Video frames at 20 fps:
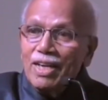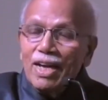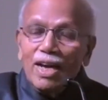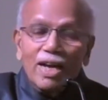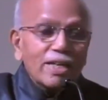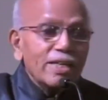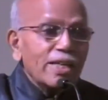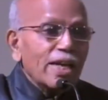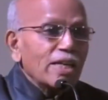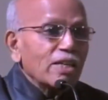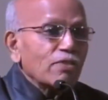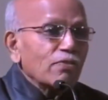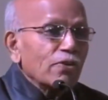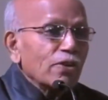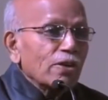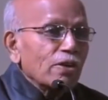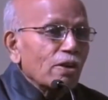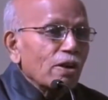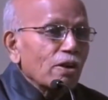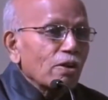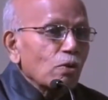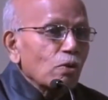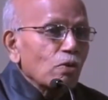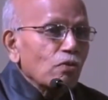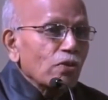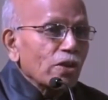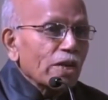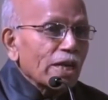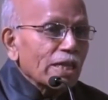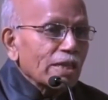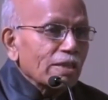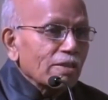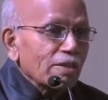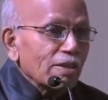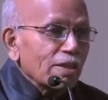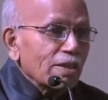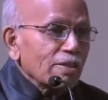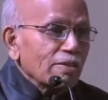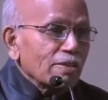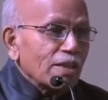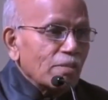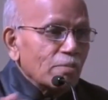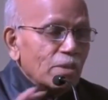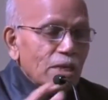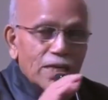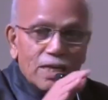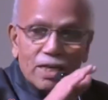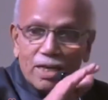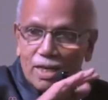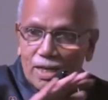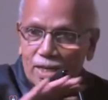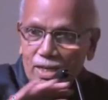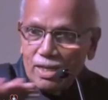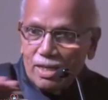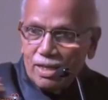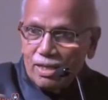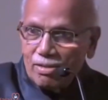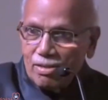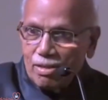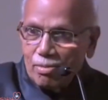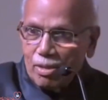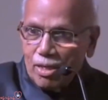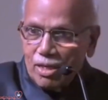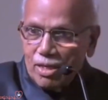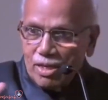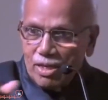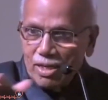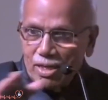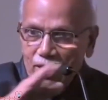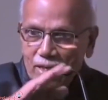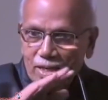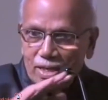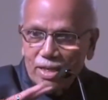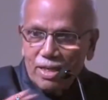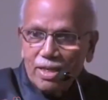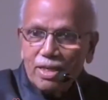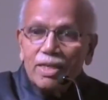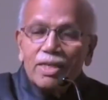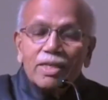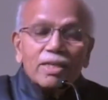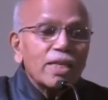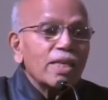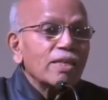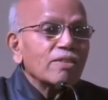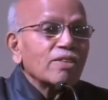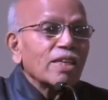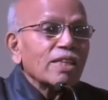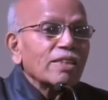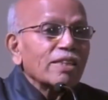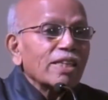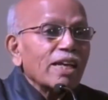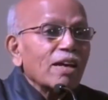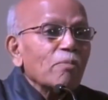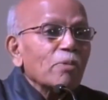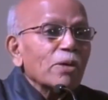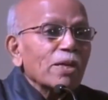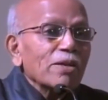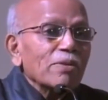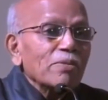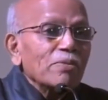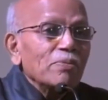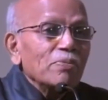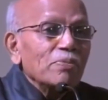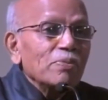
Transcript: And that's not good for health. Samaha. Then satyapara.